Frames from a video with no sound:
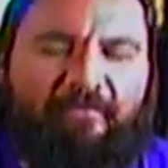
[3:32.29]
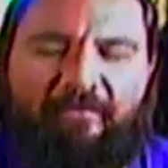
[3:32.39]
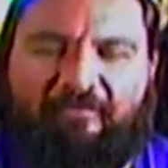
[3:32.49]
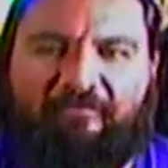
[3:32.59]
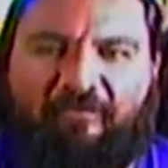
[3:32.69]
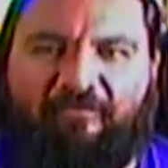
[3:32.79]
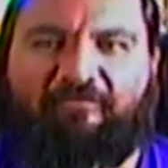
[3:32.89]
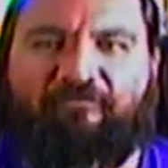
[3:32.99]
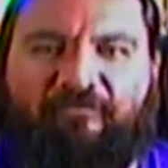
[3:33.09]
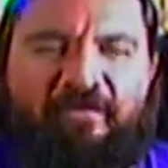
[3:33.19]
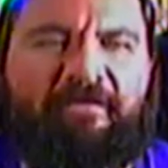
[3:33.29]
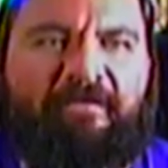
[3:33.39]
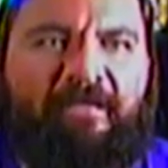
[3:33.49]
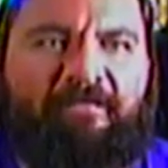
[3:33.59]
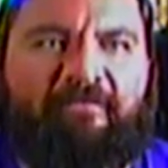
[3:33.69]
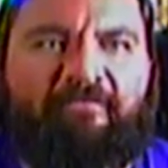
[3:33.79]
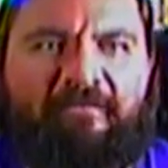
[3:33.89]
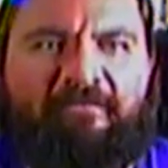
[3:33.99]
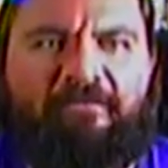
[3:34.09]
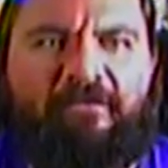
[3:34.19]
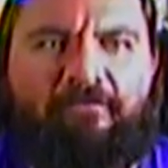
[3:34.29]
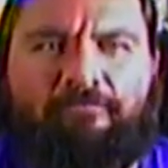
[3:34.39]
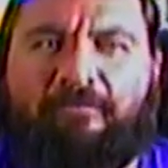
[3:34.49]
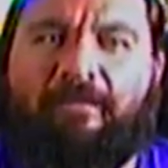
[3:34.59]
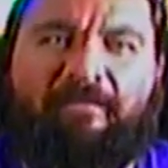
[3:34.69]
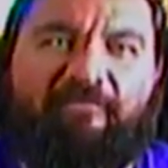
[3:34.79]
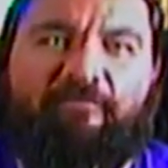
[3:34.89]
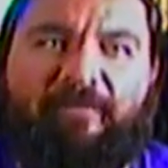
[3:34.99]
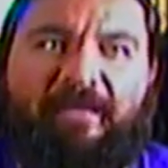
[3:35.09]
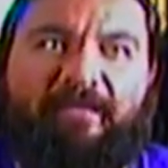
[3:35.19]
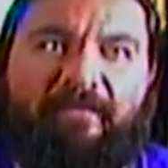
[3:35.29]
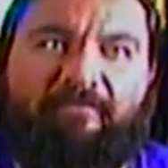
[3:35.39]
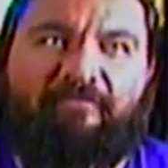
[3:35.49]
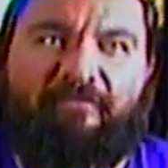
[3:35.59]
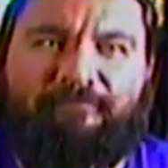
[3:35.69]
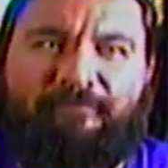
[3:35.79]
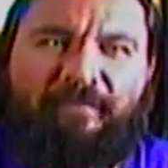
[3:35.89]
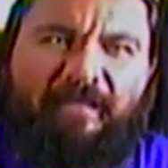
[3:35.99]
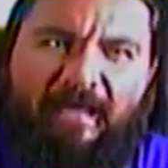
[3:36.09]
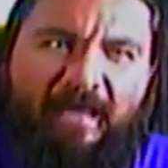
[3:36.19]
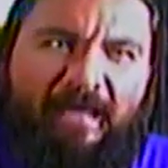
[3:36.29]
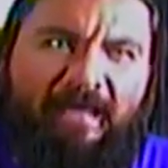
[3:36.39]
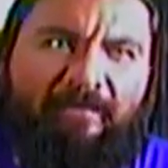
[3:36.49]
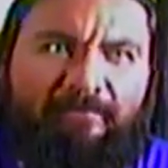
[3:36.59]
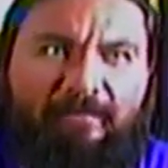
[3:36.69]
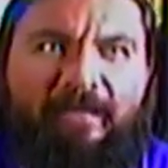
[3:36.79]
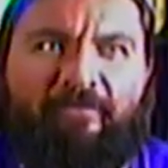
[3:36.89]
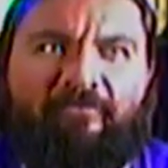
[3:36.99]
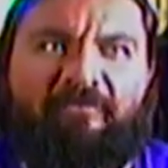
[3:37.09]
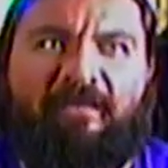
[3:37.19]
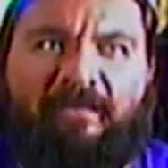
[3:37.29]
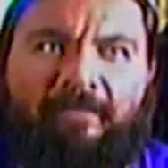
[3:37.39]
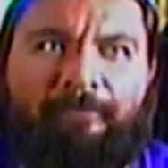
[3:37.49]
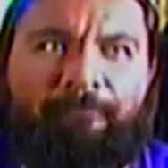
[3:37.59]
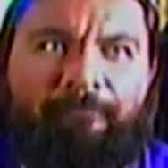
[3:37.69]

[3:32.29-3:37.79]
it's just very 90s, and you know, the 90s are back in, so I would say